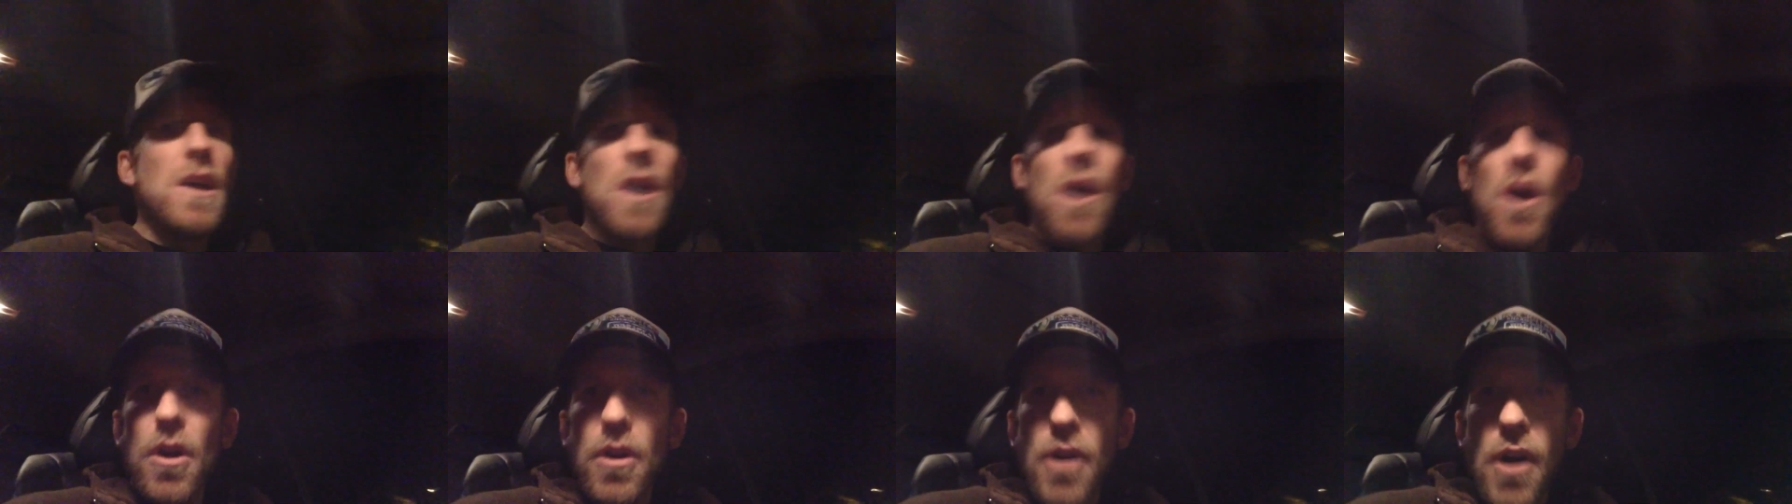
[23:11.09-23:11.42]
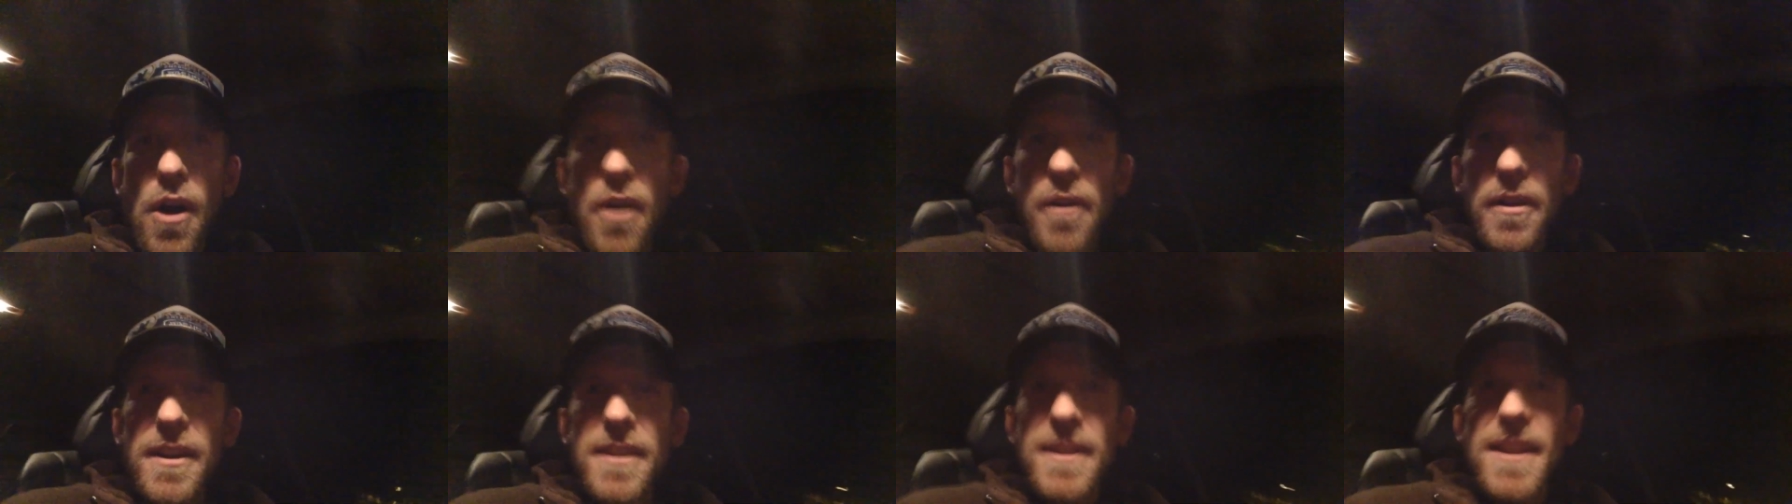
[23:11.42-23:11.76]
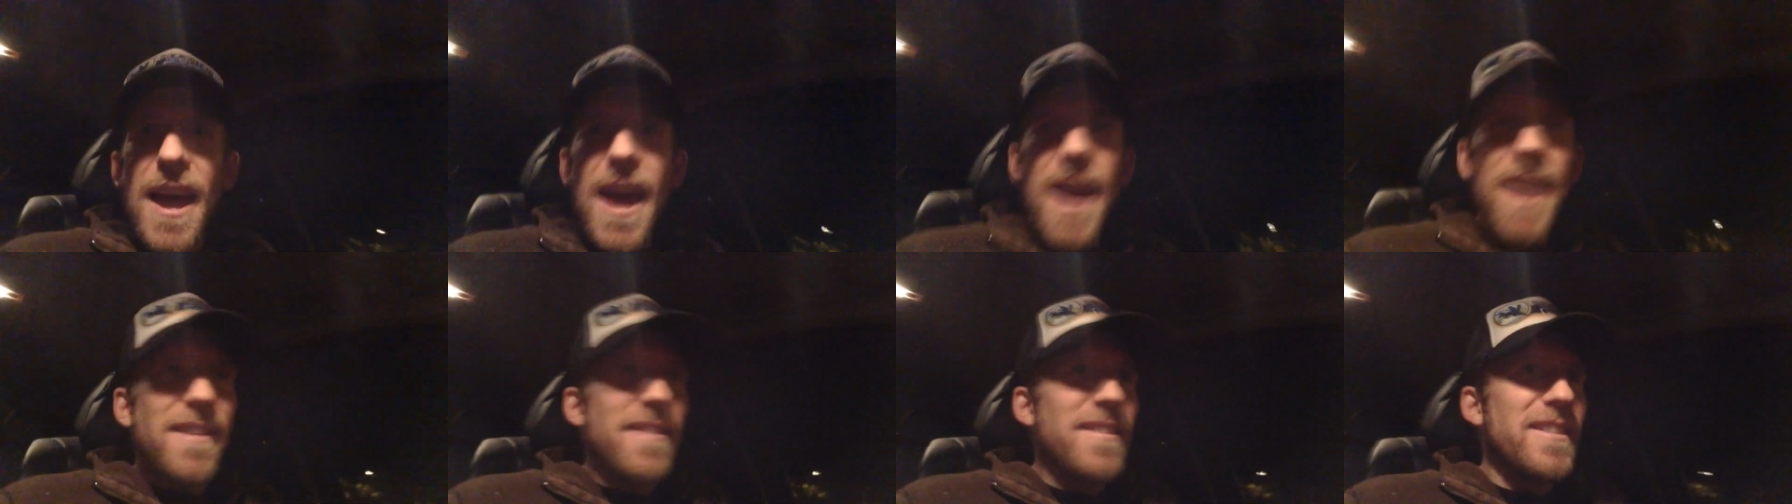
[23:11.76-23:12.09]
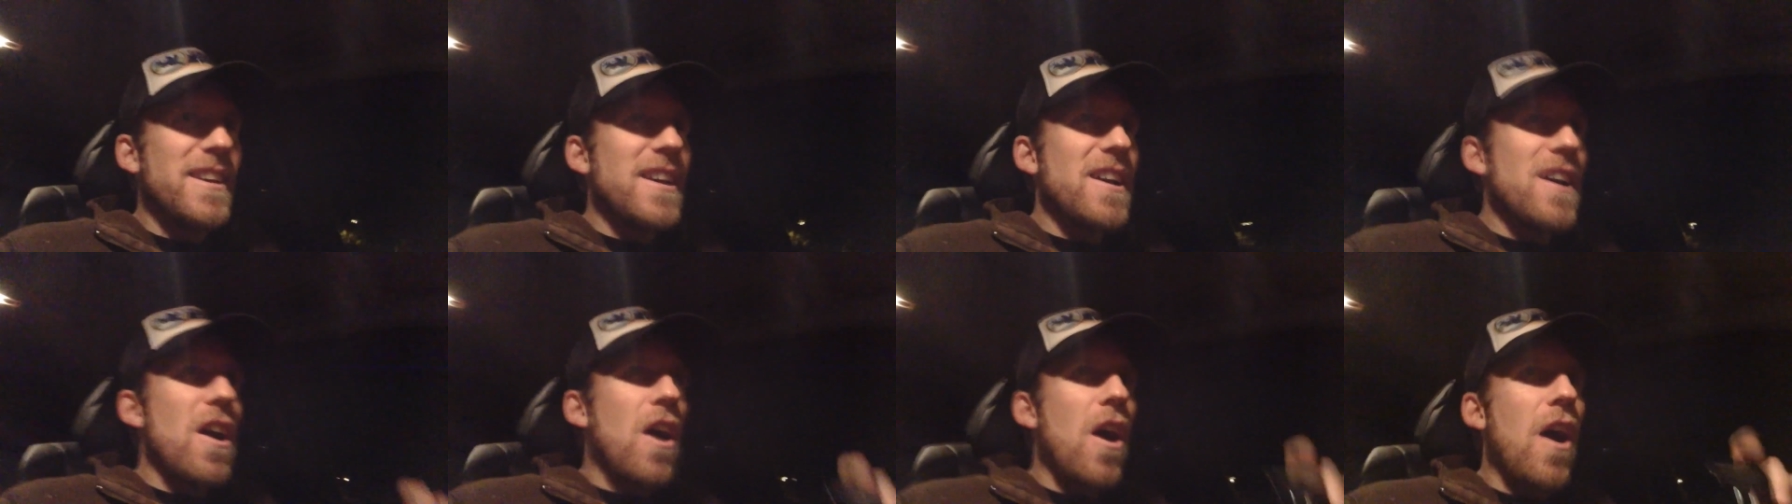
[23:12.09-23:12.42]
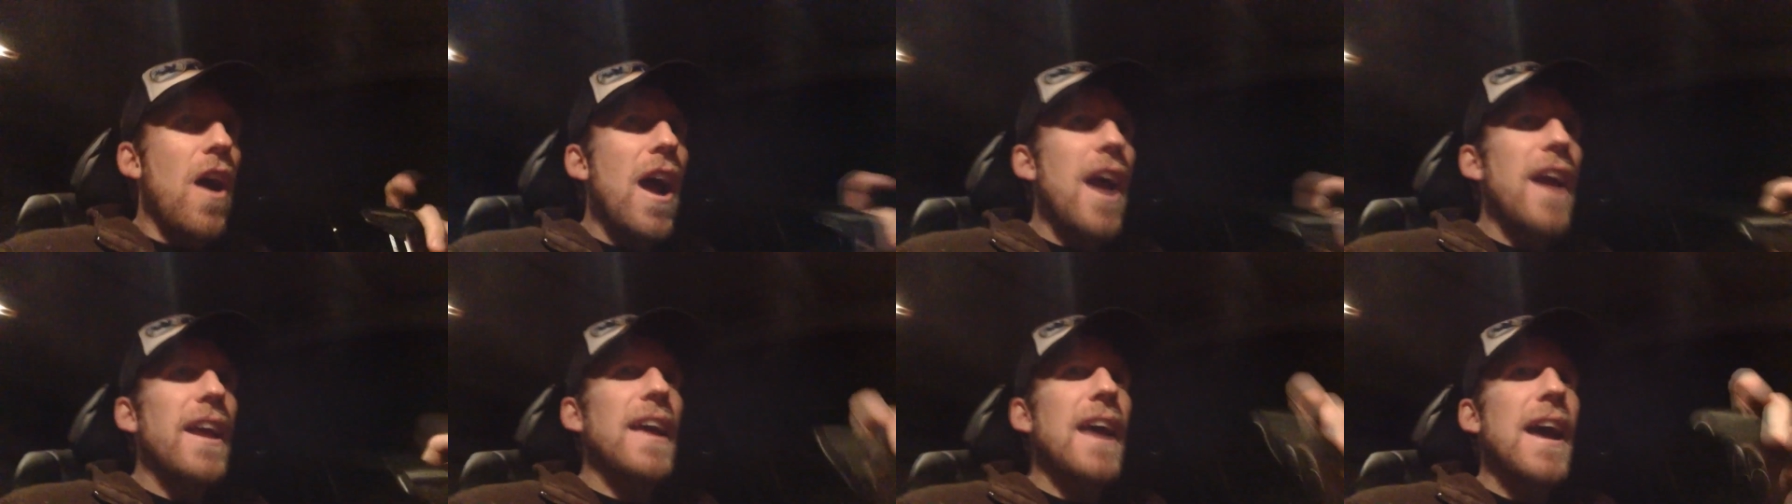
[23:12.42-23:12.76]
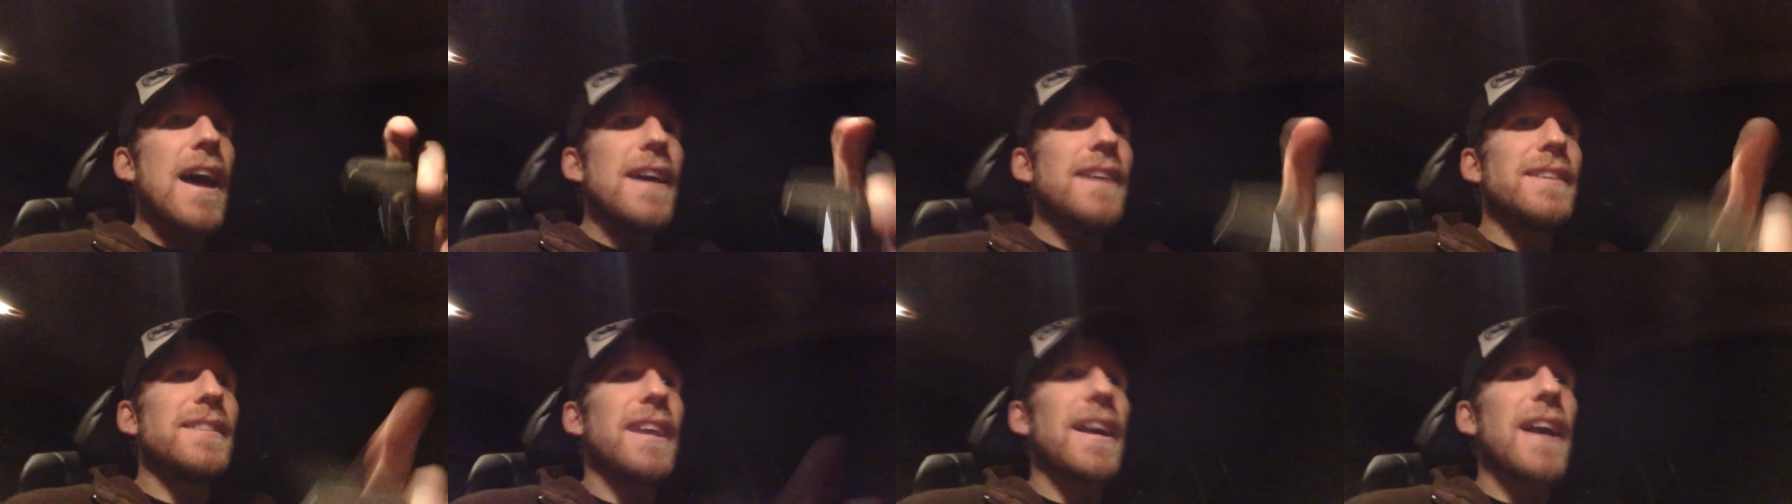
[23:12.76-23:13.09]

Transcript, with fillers: I'll call it a day. All right, guys,